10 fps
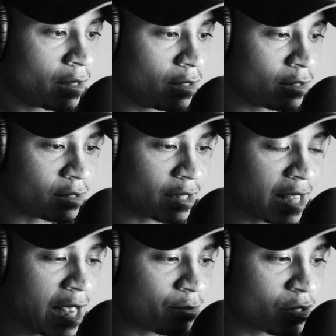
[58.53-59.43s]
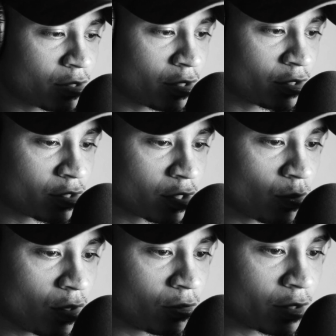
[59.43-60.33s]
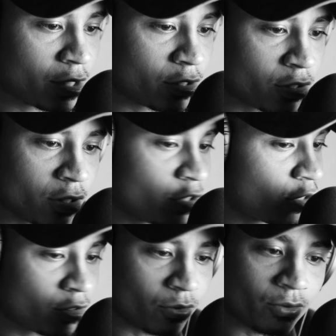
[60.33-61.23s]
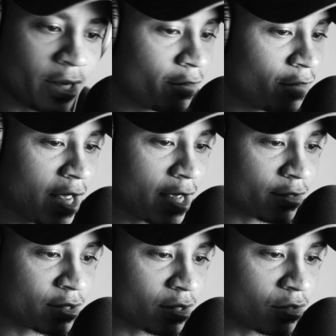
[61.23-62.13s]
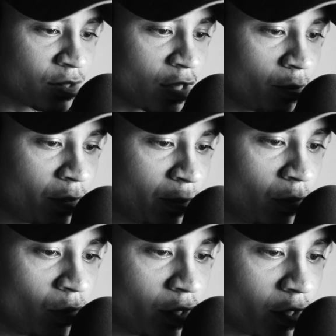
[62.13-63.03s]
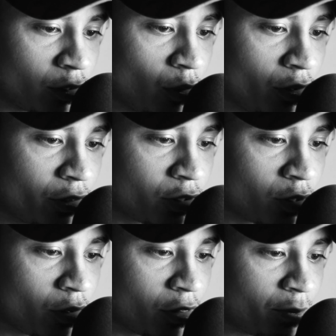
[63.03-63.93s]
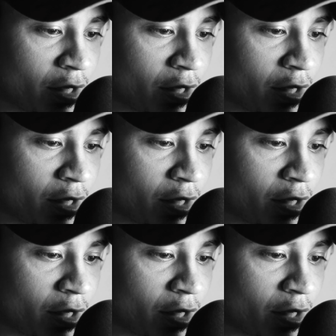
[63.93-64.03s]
The caption on this quote is straight facts. Some people will ignore the truth